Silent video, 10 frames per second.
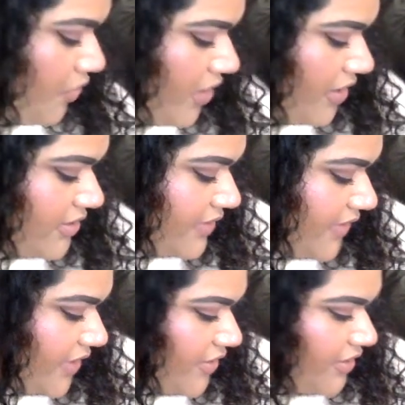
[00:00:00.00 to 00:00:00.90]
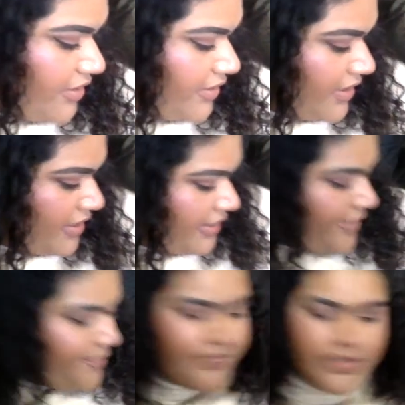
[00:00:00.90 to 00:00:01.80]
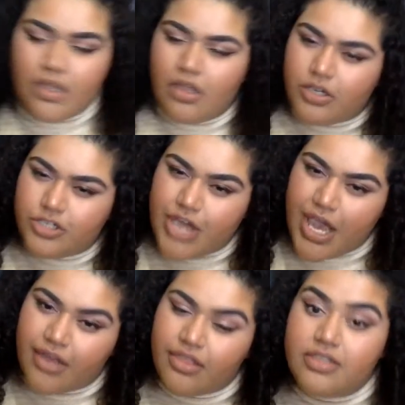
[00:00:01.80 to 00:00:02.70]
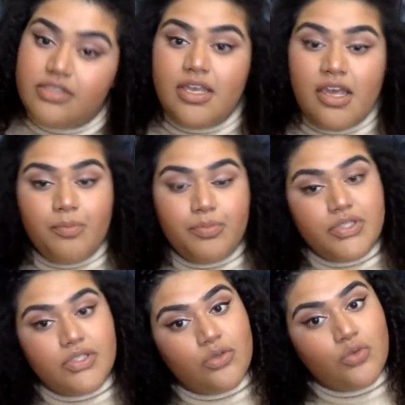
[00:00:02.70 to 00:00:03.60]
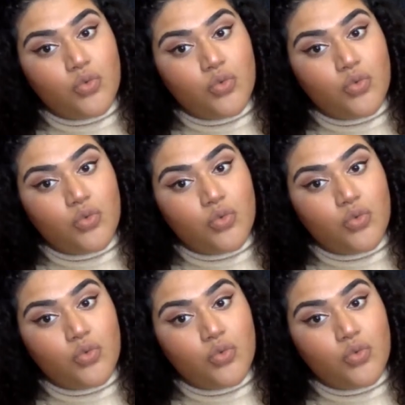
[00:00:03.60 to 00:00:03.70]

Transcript: what else have I got? Um, check the zips.